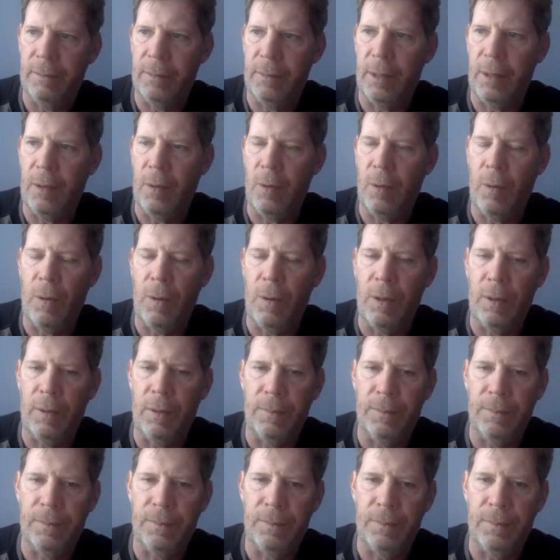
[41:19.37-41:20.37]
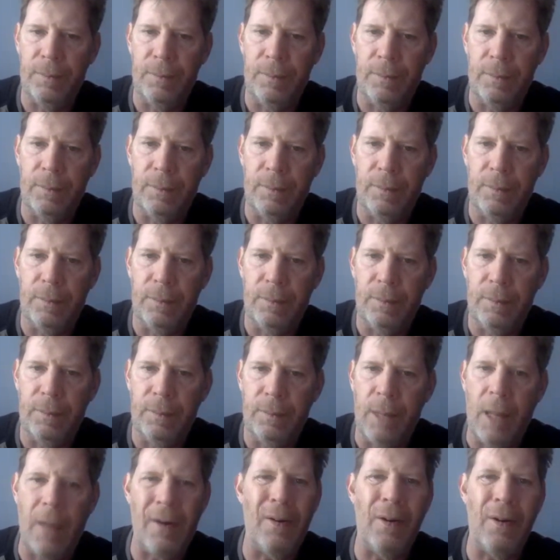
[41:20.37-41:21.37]
a quarter.
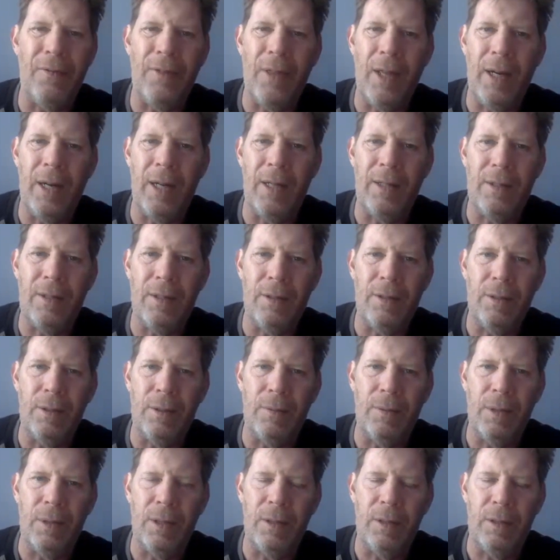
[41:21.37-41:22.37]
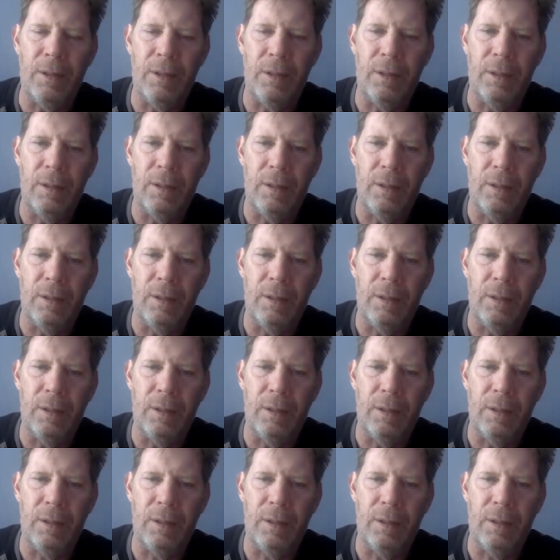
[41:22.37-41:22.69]
I don't know if that answers your question.